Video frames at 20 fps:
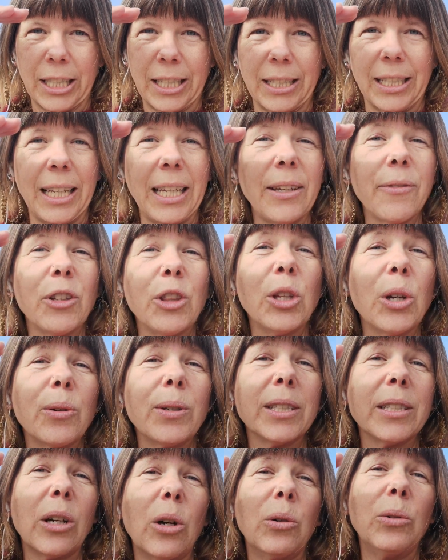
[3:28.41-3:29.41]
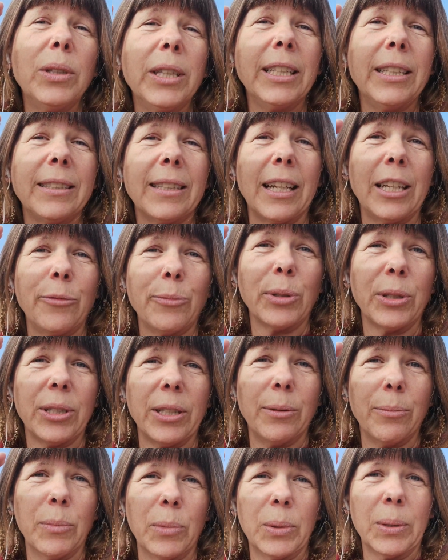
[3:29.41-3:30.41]
And even though it's only
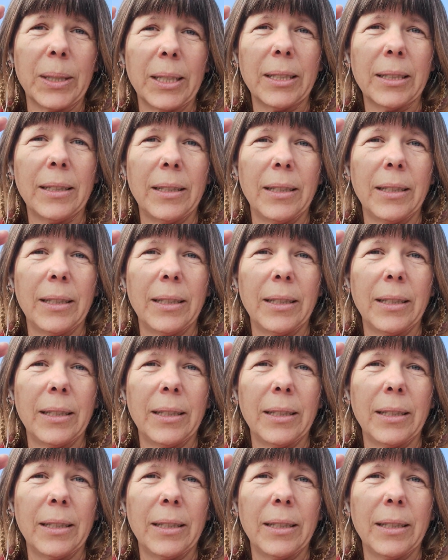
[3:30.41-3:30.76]
10% more,